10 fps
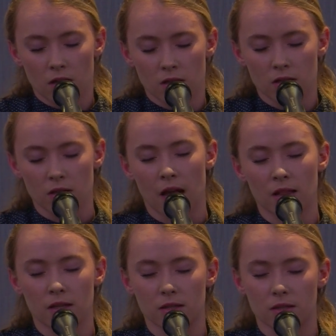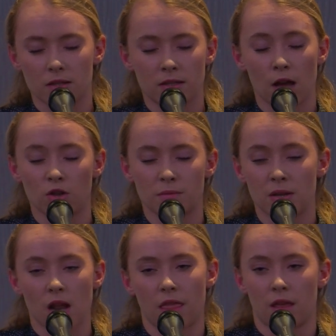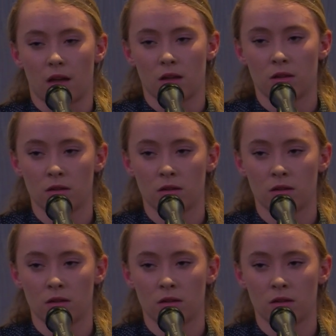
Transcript: Silence tells me nothing.